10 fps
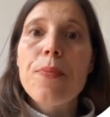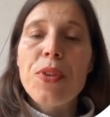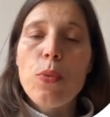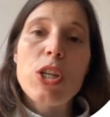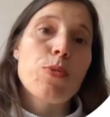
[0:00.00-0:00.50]

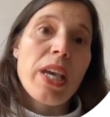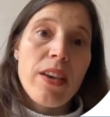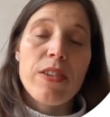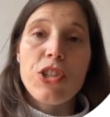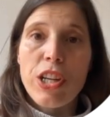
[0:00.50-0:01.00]
which
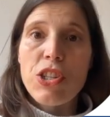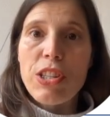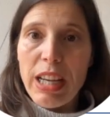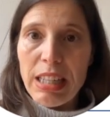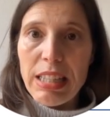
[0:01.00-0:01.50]
behavior change
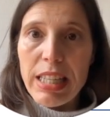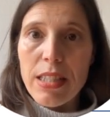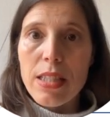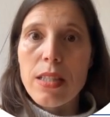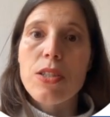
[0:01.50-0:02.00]

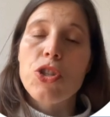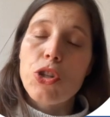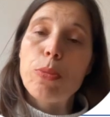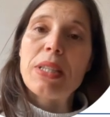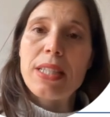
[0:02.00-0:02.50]
techniques
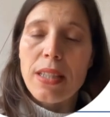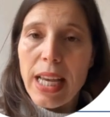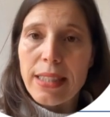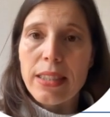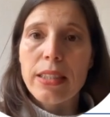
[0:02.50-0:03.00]
should be
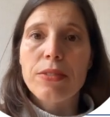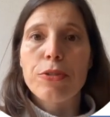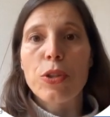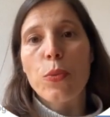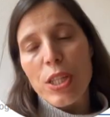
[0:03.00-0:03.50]
selected
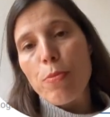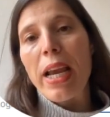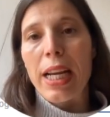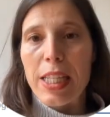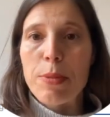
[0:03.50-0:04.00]
for which
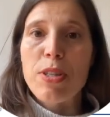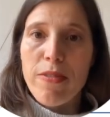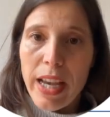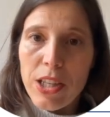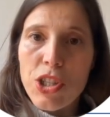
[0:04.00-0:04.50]
mechanisms of
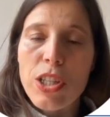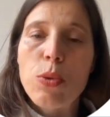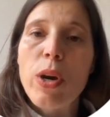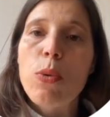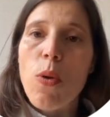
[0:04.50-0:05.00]
action
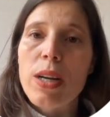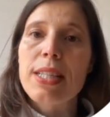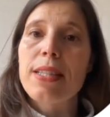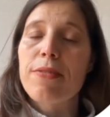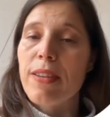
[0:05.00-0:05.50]
when one
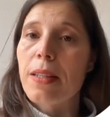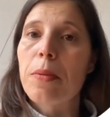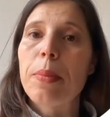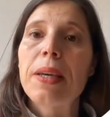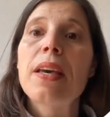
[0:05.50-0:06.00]
is
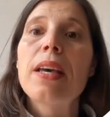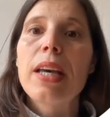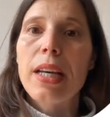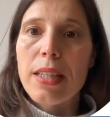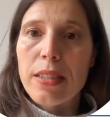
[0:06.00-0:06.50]
developing
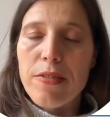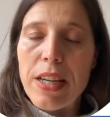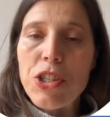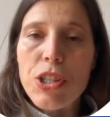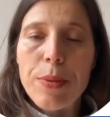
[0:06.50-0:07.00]
an
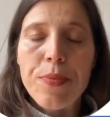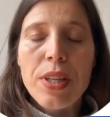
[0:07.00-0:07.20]
intervention.